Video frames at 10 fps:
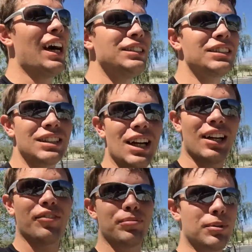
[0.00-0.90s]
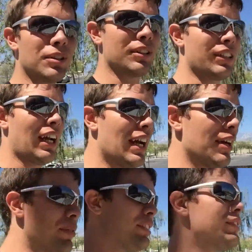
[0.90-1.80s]
I just got off work.
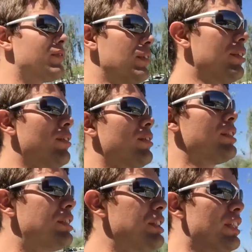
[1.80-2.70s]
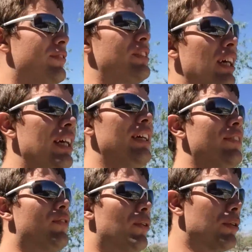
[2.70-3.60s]
I went in for an early shift
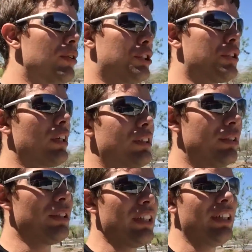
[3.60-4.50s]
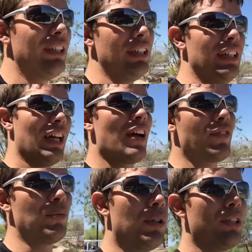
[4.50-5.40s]
for truck duty.
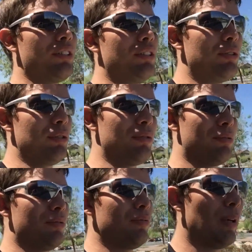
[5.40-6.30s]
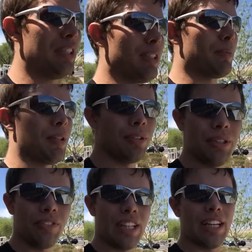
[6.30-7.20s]
Everyone who wakes up
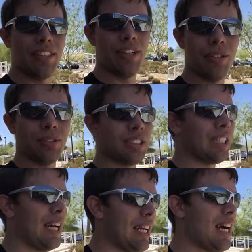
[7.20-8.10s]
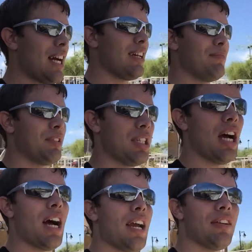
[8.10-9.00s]
early for that knows that I am
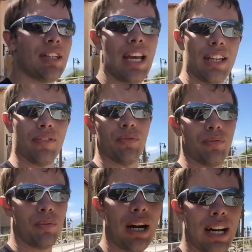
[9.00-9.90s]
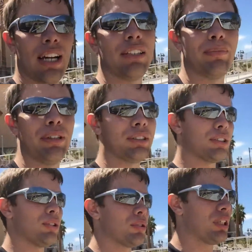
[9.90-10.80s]
tired and why I
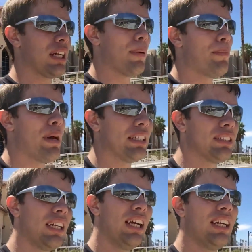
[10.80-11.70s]
must look like a mess